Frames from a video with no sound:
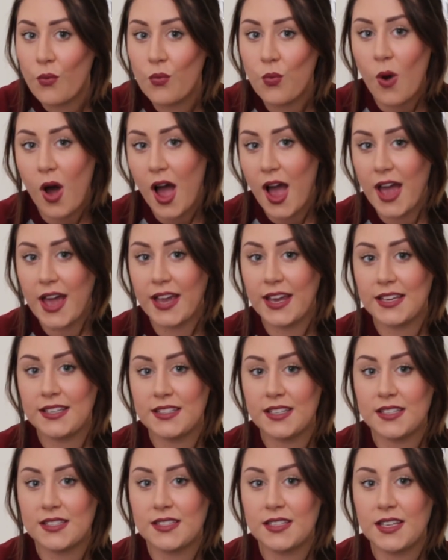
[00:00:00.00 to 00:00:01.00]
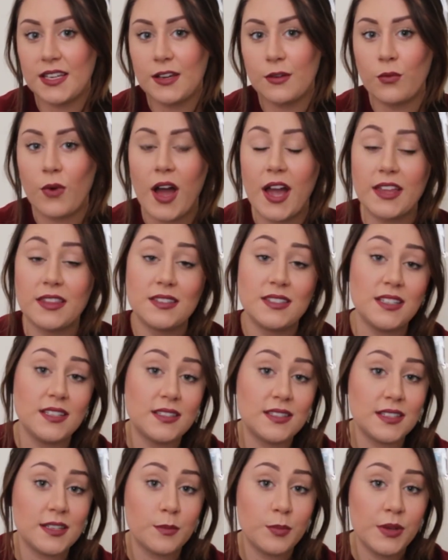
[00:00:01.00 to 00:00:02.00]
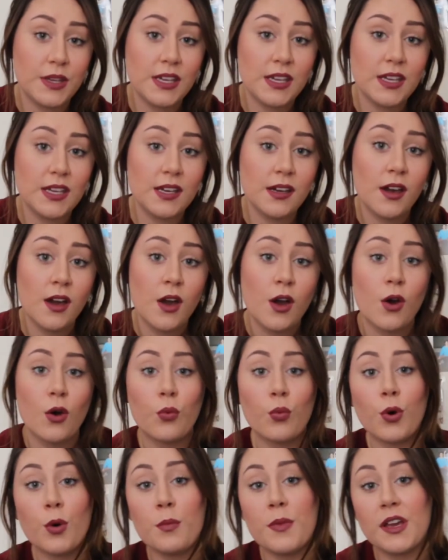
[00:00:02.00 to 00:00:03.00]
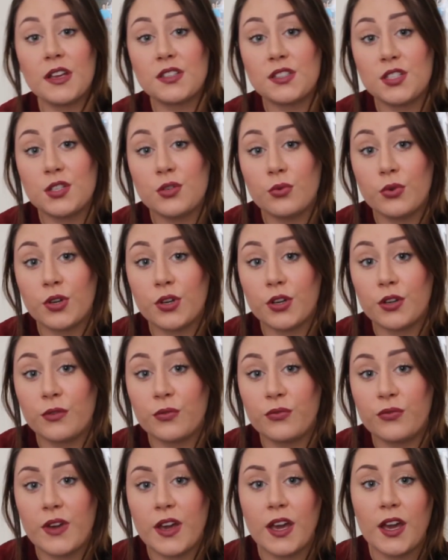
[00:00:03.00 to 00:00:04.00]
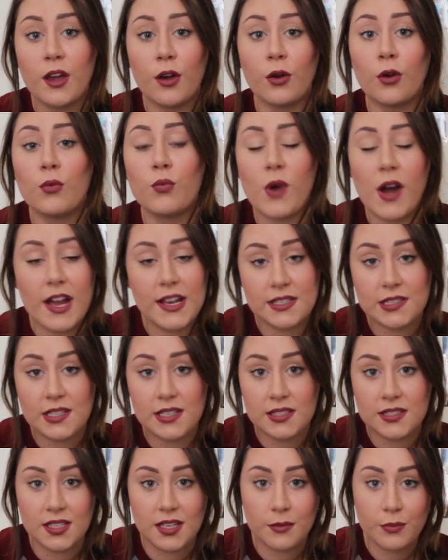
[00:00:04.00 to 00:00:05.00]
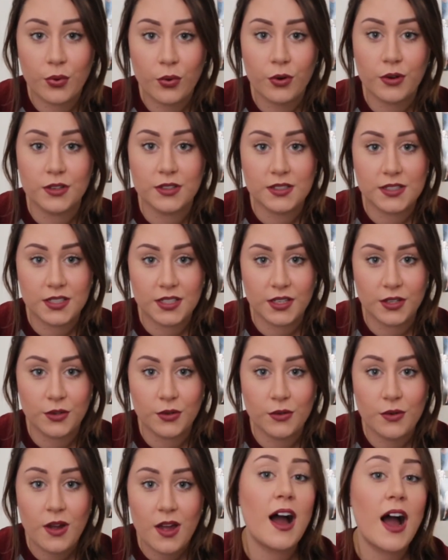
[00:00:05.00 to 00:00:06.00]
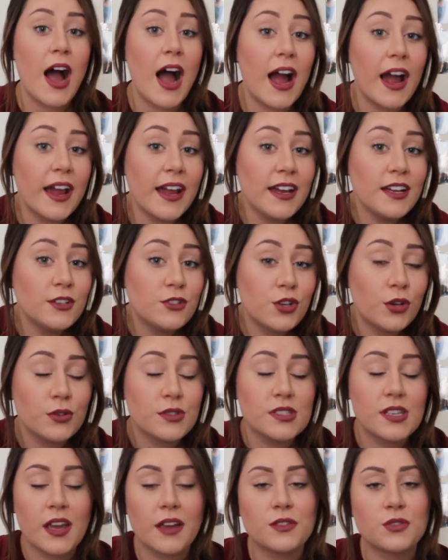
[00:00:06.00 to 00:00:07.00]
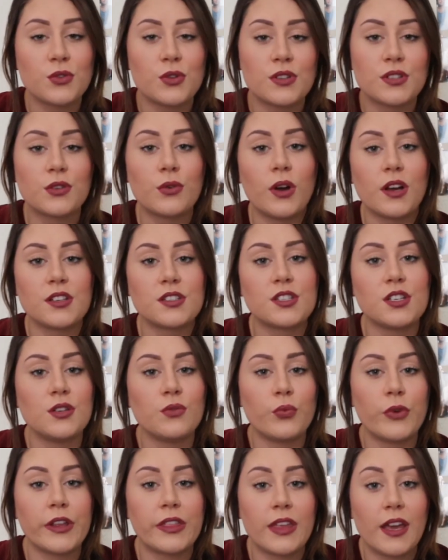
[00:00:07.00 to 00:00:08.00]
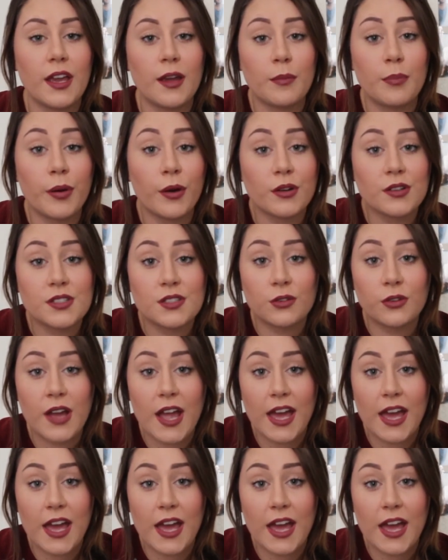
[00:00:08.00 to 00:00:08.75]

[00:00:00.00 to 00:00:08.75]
why Disney, why DCP, what makes you a good fit, or why is Disney important to you. I chose to answer this question with a personal